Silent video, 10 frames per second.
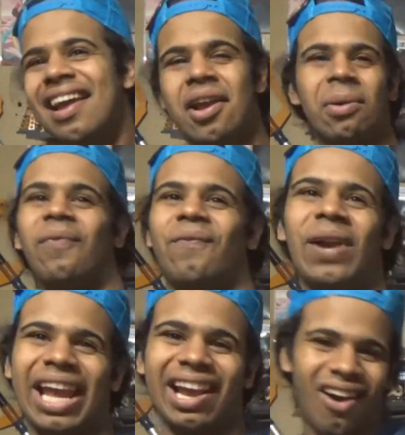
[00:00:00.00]
He was
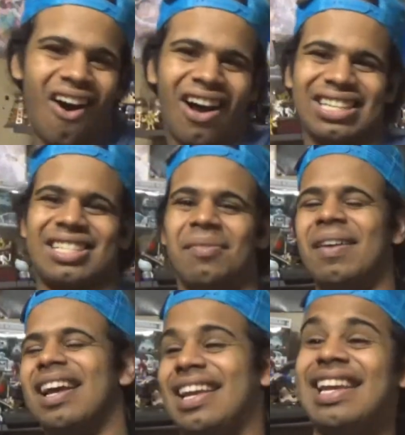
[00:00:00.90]
freaking
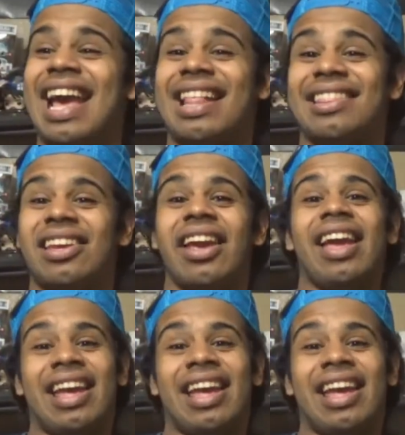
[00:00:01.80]
awesome. He had the